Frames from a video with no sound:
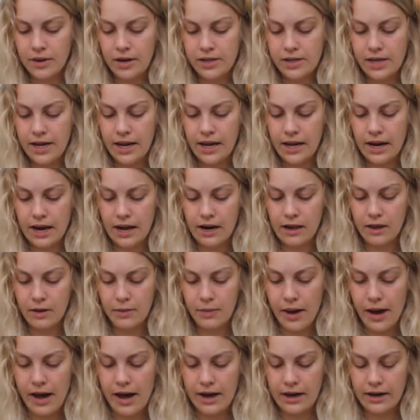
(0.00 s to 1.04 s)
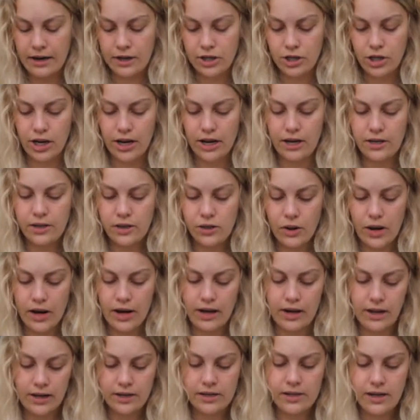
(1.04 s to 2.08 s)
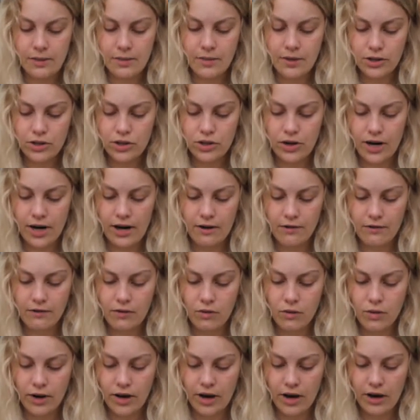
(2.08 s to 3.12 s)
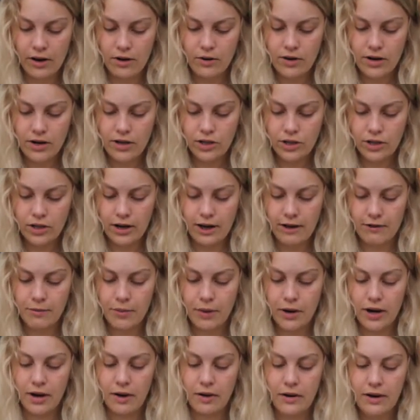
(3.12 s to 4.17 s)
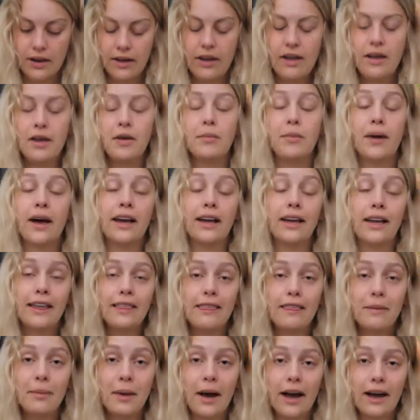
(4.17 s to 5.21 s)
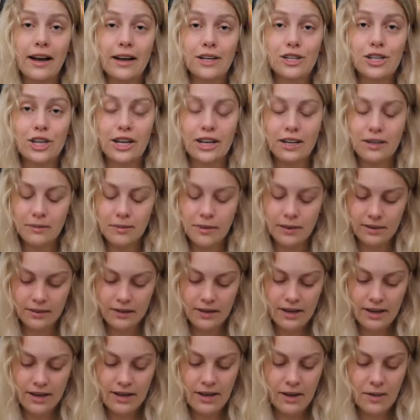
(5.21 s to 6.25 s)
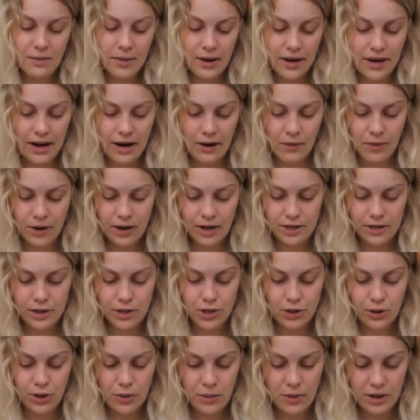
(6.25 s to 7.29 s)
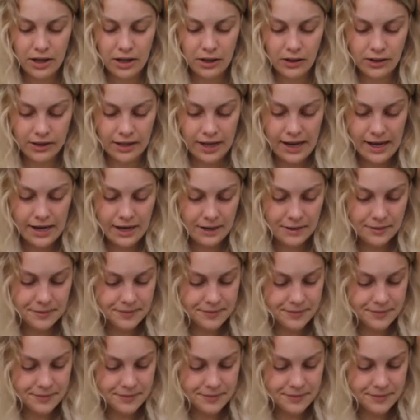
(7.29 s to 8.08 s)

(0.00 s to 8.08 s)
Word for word: going to take it out of the packaging so I can demonstrate for you. I shouldn't have put it back in the packaging, but I wanted to show you what it looked like.